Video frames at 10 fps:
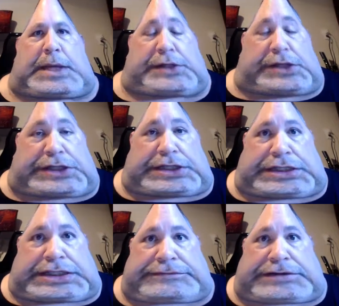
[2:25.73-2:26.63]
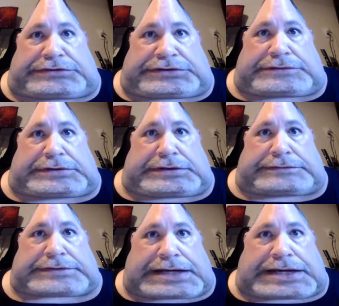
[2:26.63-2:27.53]
and you didn't give yourself
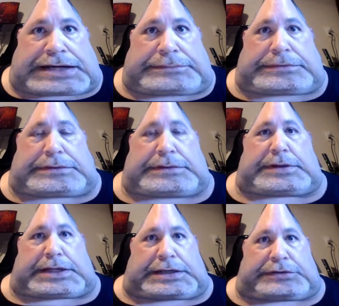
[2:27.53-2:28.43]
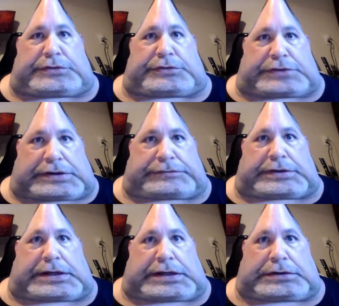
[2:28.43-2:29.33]
enough time to get your stuff
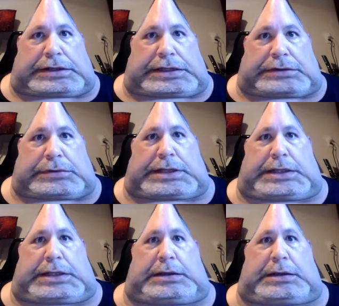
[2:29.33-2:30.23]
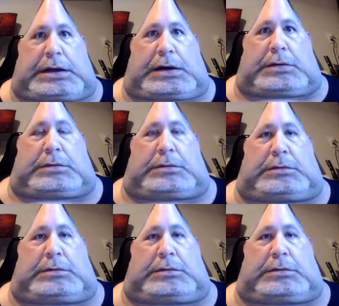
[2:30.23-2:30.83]
together and get where you need to go.